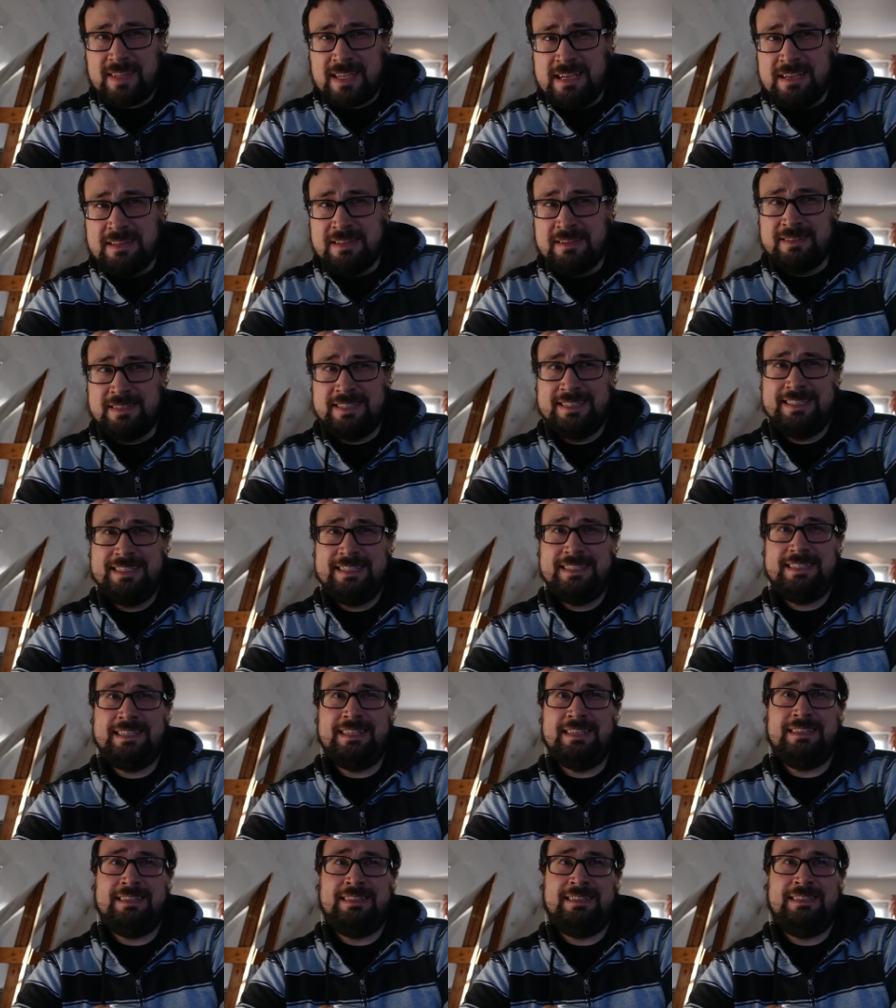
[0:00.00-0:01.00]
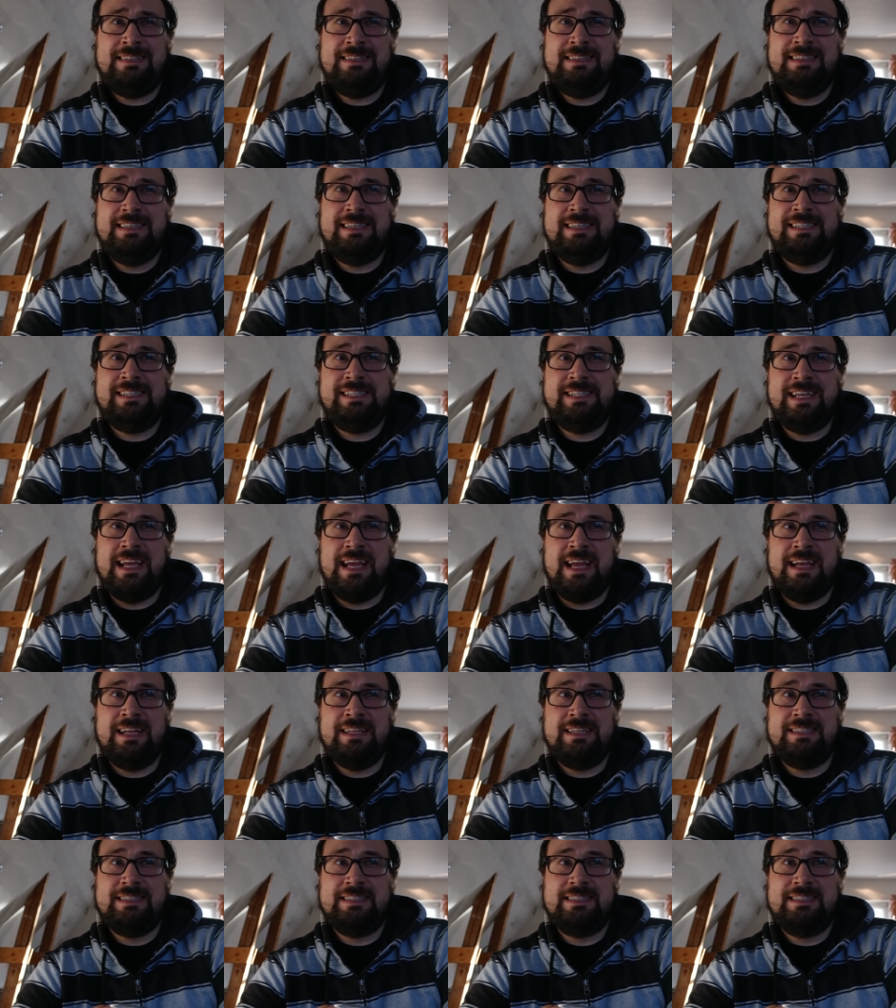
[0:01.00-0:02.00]
and there's still a
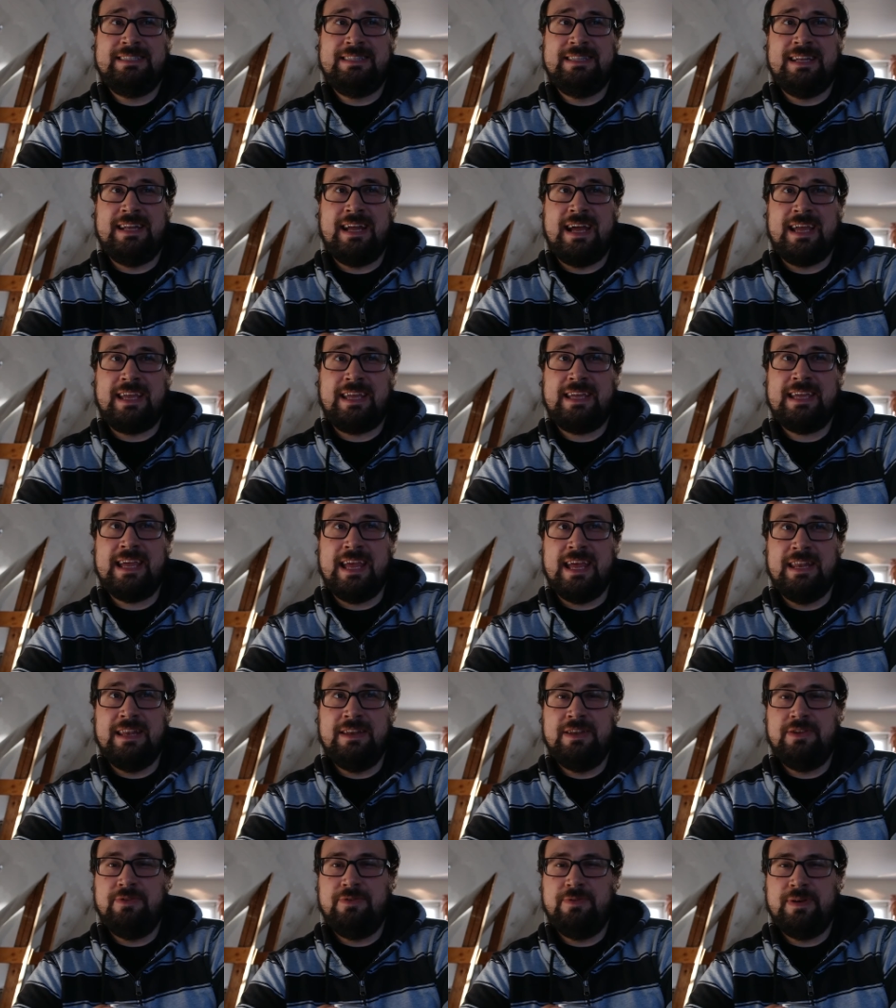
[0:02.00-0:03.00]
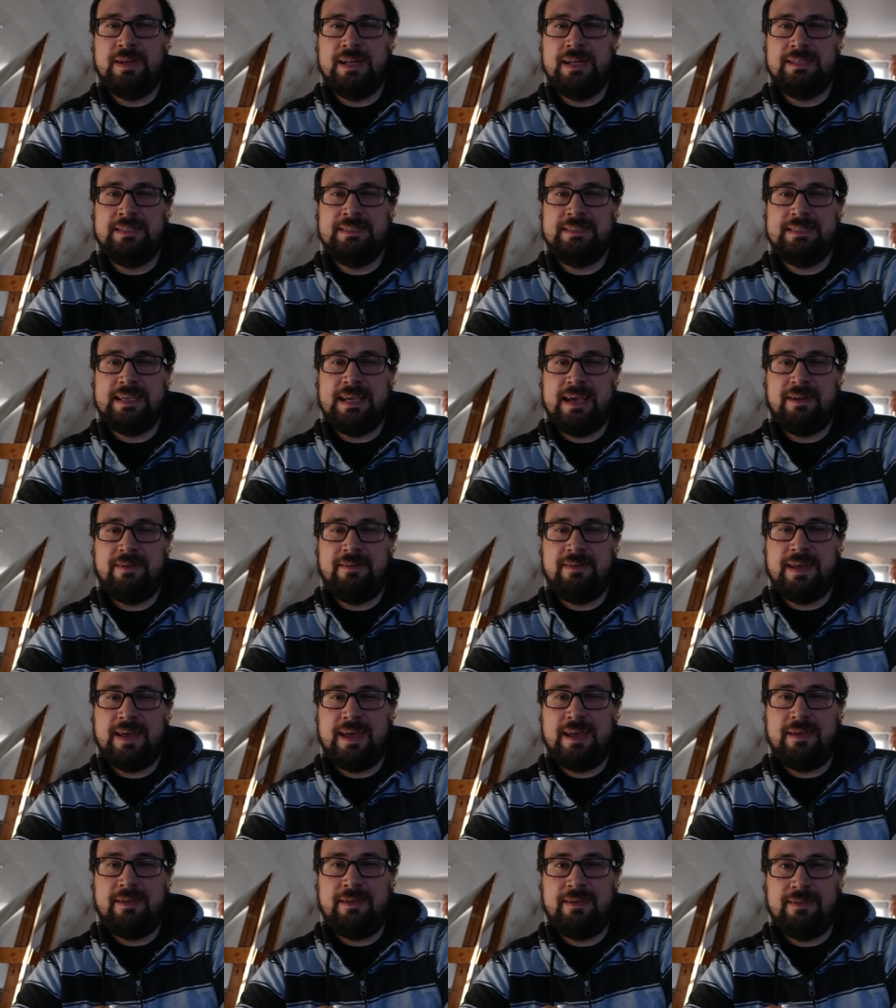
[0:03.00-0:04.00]
chance that I can do it on
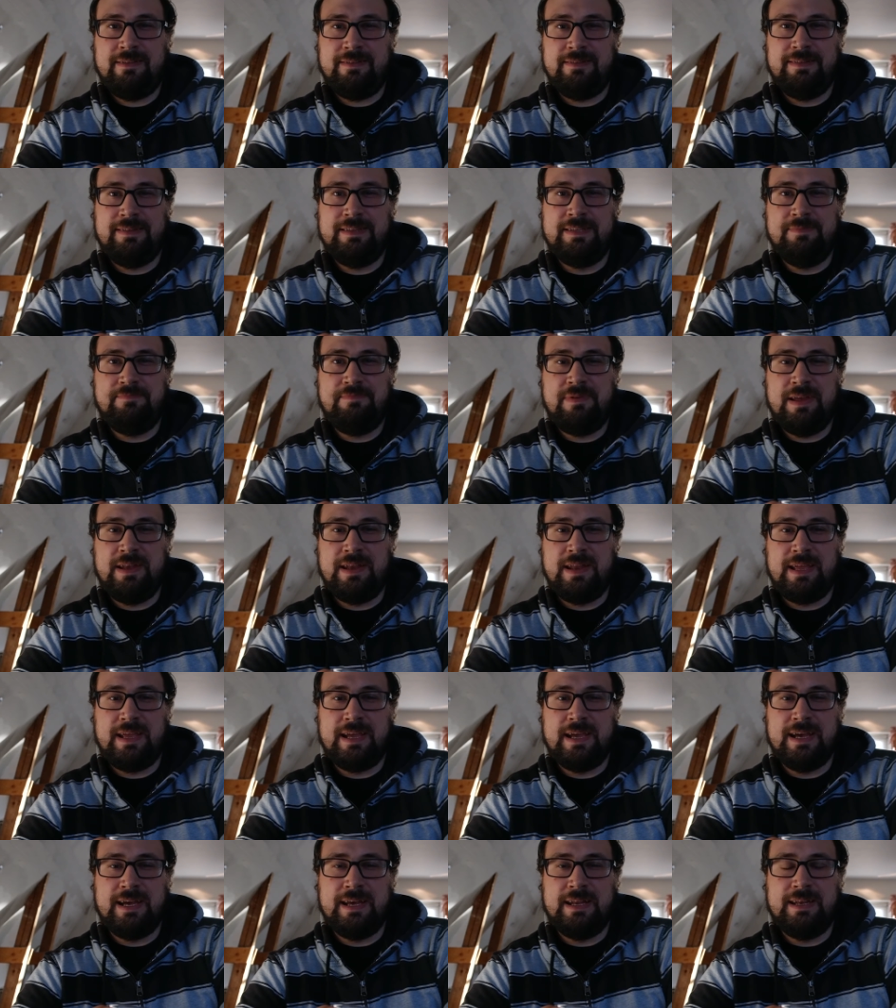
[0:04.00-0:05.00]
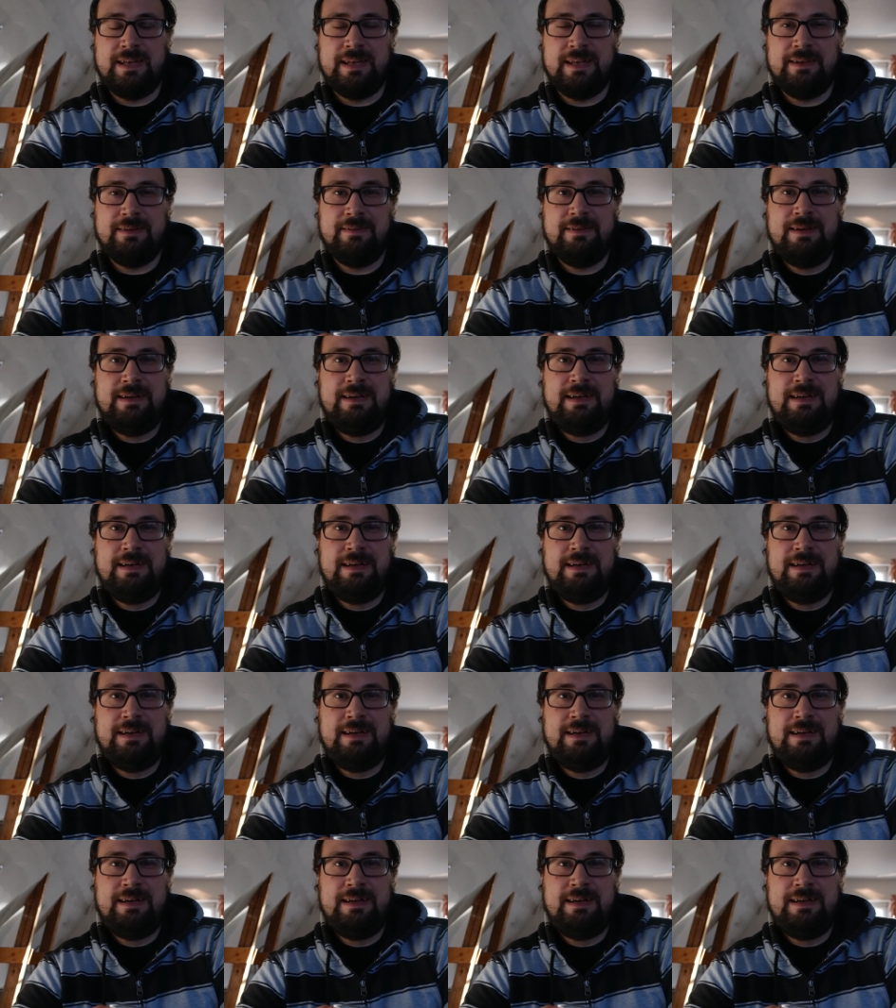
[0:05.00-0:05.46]
Saturday, depending on.